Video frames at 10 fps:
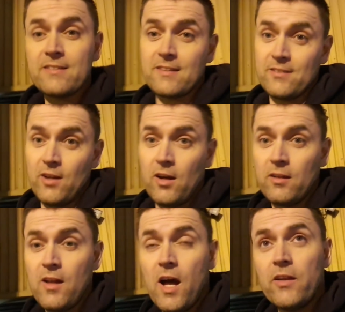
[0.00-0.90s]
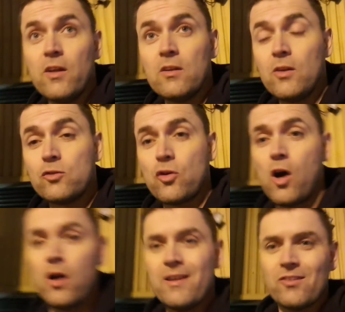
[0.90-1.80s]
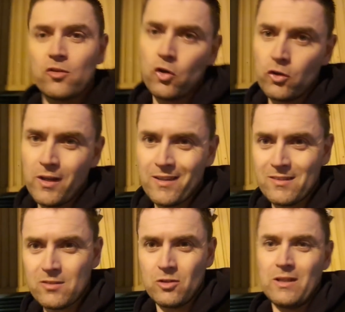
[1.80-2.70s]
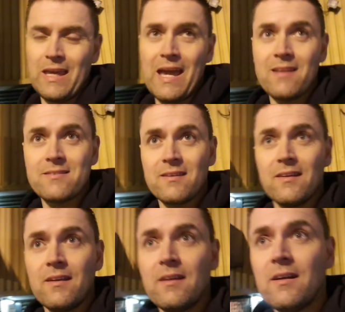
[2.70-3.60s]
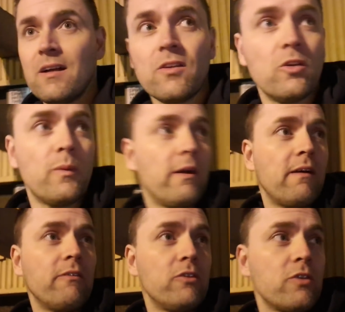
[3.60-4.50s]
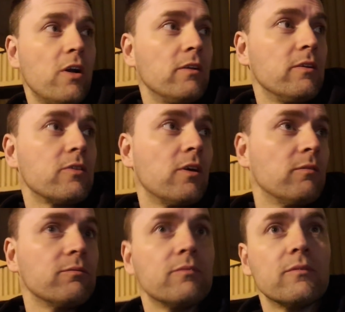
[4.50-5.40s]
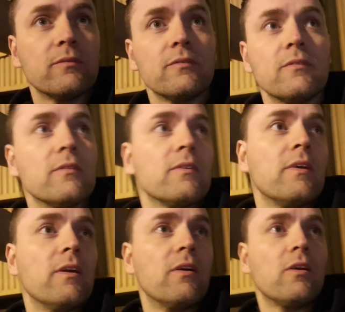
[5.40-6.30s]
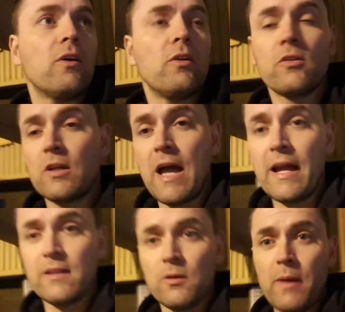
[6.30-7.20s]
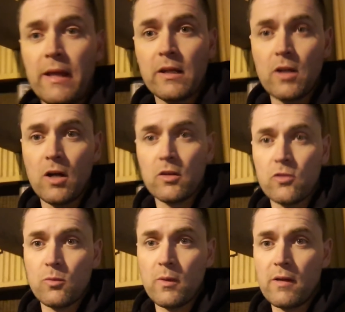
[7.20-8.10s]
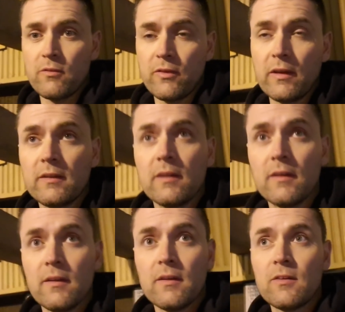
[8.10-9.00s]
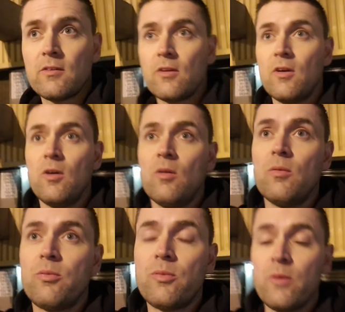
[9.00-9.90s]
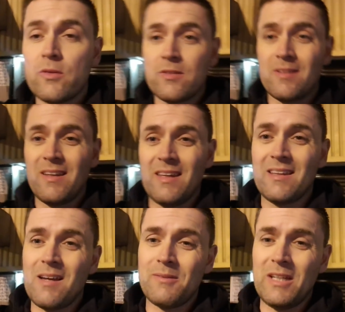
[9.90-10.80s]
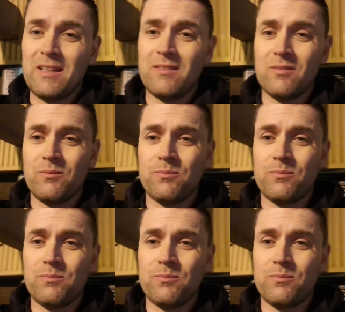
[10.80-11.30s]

Yeah, that says it all. A 0-0 draw is as good as it's going to get. I don't know where Aaron's gone. He's gone. Yeah, I don't know. He's gone hiding away in a corner somewhere, I think. So we'll see. I mean,